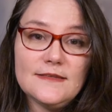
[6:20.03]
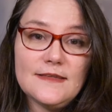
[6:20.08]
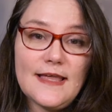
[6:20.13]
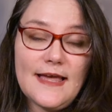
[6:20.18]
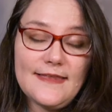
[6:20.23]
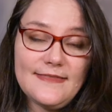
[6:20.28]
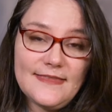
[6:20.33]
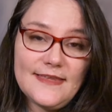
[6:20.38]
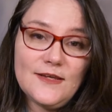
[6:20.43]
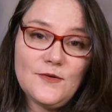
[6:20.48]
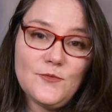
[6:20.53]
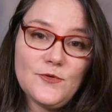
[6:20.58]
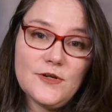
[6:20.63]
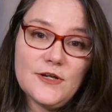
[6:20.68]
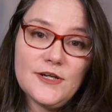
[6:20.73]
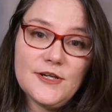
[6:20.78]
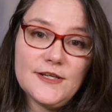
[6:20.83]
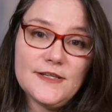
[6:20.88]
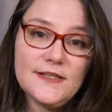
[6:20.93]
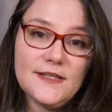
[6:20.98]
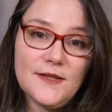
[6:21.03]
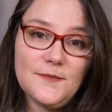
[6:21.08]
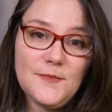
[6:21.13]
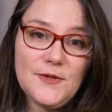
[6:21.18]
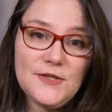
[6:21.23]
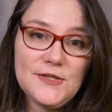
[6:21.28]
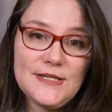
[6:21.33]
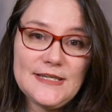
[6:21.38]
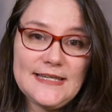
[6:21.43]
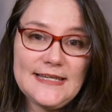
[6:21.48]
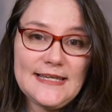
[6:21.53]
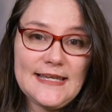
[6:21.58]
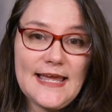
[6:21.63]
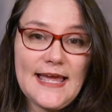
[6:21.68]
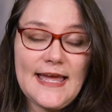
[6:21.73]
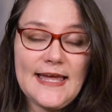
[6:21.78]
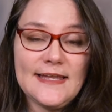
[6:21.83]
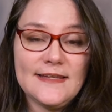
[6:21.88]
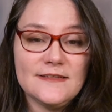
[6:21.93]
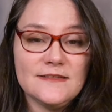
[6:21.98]
I think we're a good community,
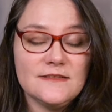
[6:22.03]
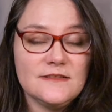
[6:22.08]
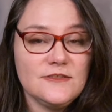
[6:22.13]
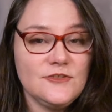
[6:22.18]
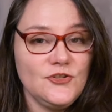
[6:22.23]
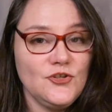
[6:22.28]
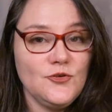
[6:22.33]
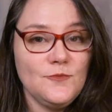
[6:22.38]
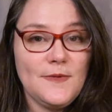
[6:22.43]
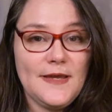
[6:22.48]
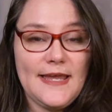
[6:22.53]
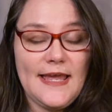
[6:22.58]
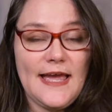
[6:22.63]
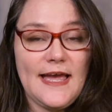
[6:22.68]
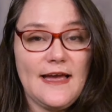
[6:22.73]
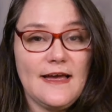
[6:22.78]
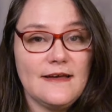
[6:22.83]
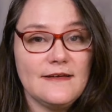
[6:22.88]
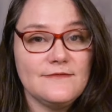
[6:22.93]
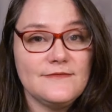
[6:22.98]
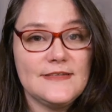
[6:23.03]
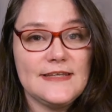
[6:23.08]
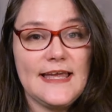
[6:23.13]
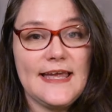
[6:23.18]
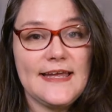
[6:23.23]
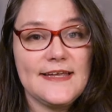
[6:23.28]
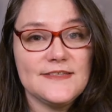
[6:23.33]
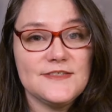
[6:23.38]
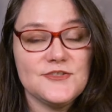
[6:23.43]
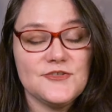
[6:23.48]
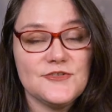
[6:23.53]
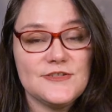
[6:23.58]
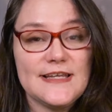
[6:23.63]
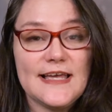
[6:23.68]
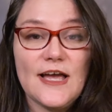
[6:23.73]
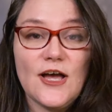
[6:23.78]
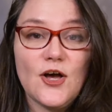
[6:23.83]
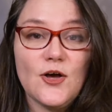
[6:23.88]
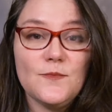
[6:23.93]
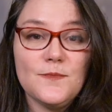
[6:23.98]
and you may have the answer to
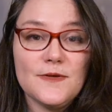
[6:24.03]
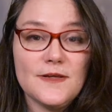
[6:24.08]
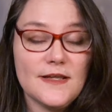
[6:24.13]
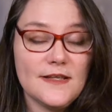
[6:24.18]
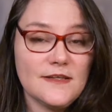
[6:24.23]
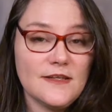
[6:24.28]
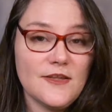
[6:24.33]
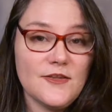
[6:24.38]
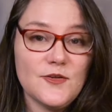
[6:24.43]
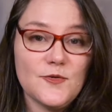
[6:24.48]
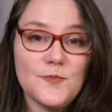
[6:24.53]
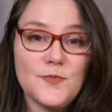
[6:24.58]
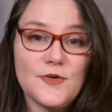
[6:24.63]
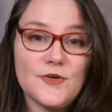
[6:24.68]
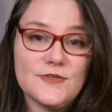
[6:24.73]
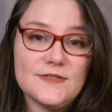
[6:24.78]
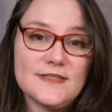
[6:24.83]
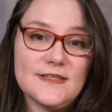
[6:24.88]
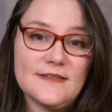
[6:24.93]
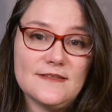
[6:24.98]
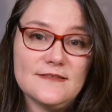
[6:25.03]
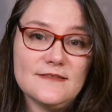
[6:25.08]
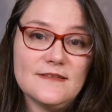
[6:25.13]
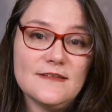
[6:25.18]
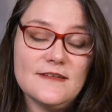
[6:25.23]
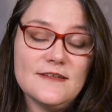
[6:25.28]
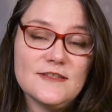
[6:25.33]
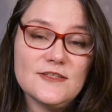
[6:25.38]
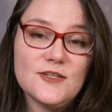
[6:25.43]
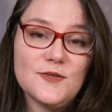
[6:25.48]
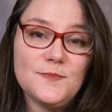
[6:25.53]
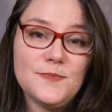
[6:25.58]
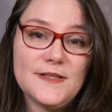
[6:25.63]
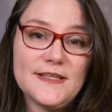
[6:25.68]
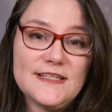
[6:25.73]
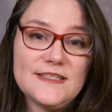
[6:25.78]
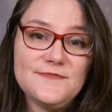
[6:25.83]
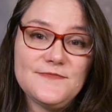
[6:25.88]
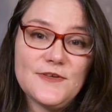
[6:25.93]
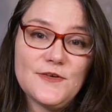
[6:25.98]
help another person. So
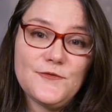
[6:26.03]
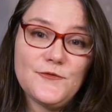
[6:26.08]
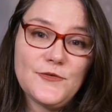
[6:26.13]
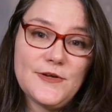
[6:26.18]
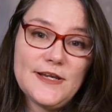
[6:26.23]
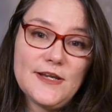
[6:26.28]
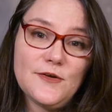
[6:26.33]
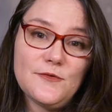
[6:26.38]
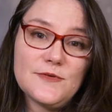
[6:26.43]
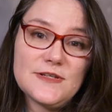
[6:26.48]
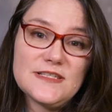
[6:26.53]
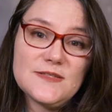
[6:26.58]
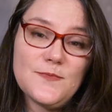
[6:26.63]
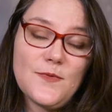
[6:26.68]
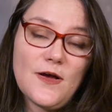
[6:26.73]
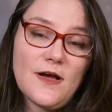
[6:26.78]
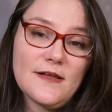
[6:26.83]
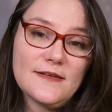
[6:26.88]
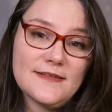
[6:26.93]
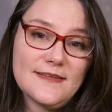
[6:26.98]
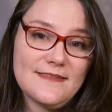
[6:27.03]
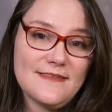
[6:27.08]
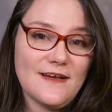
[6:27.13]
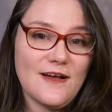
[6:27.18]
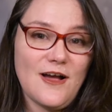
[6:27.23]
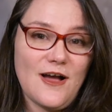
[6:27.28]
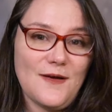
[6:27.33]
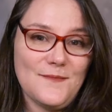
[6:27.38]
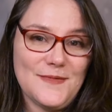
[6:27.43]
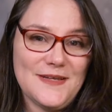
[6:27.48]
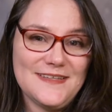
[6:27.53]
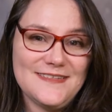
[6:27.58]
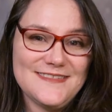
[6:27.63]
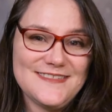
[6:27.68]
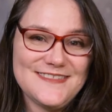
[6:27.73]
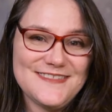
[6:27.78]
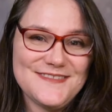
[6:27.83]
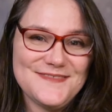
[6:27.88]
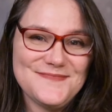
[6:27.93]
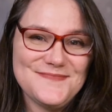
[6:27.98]
please feel free to respond in the
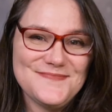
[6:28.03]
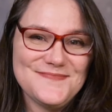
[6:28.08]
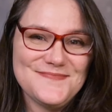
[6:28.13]
comments.